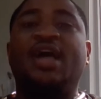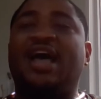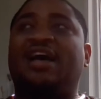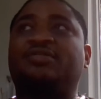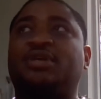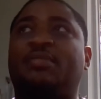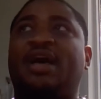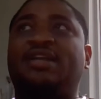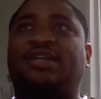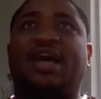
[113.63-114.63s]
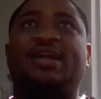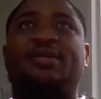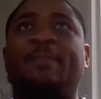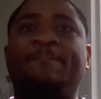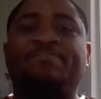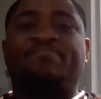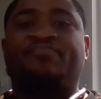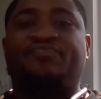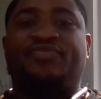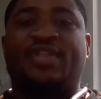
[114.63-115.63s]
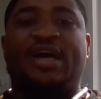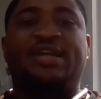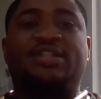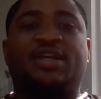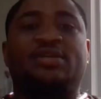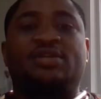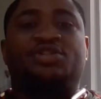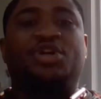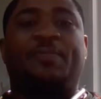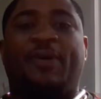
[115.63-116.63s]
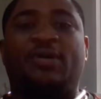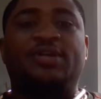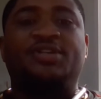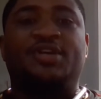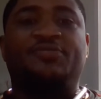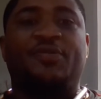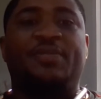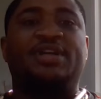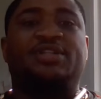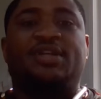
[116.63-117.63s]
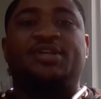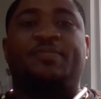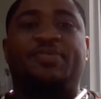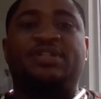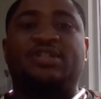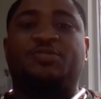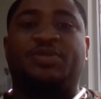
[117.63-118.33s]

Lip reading: Have somebody kind of not necessarily jump all in your information and your business,